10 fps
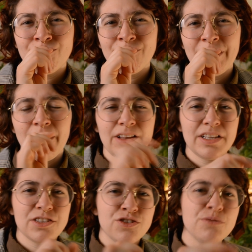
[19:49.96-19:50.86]
Oh,
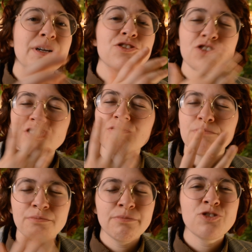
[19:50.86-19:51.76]
that's too much.
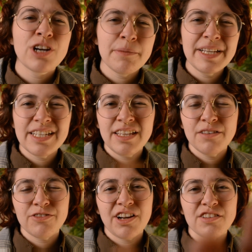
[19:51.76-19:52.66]
Just try to maintain the
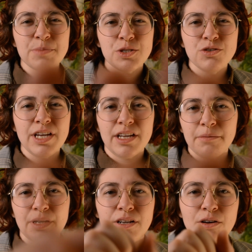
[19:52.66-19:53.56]
frown as best you can. I'm
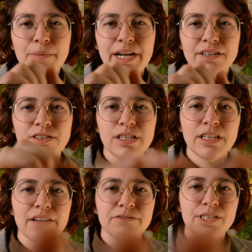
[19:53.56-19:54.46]
going to go back to the
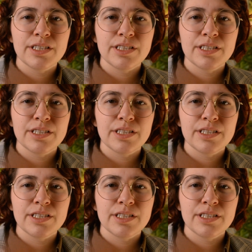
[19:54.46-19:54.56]
left.